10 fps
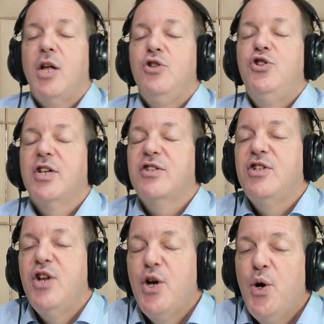
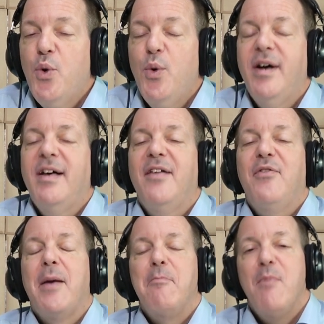Just know
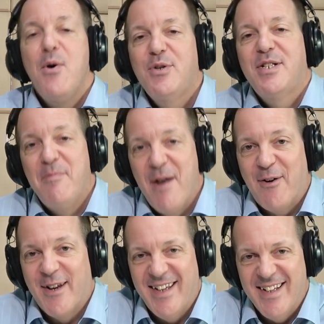that most
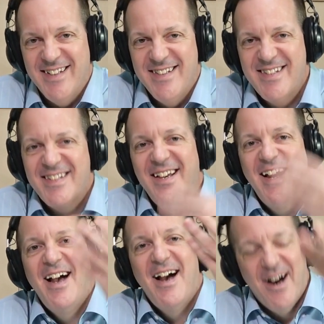Americans
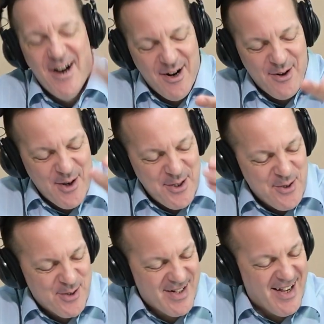are on
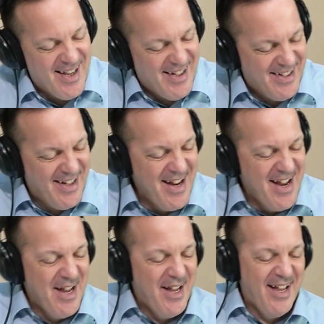your side.
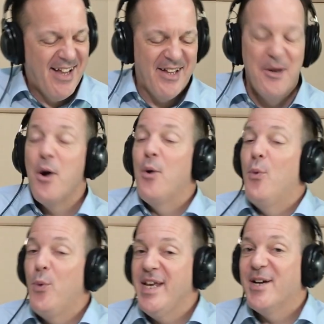
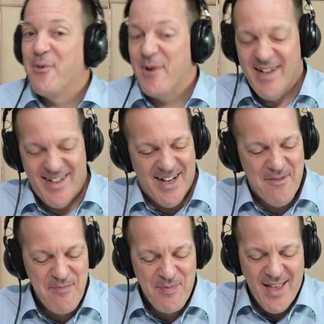We agree.
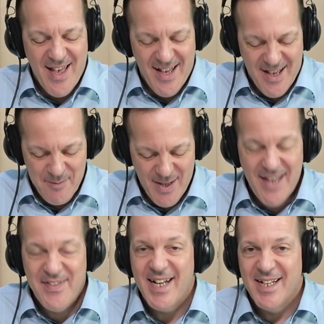
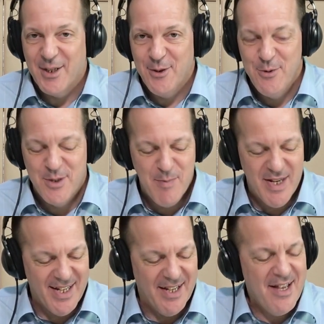And that includes
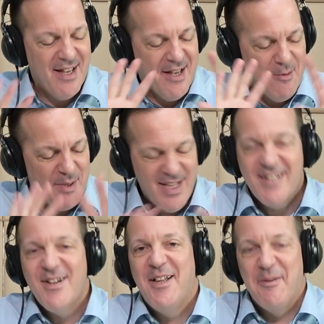me. But
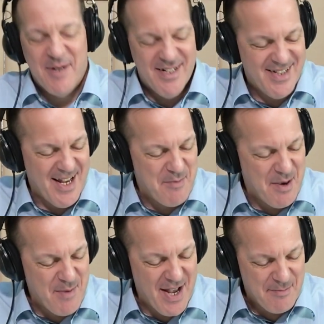that's all I'm going to say
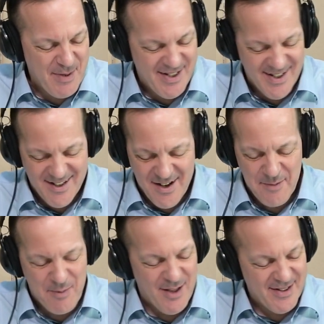about my opinion
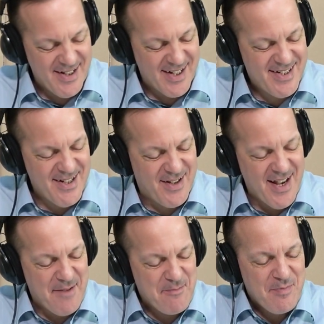on politics,
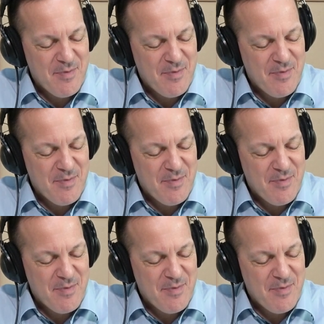okay?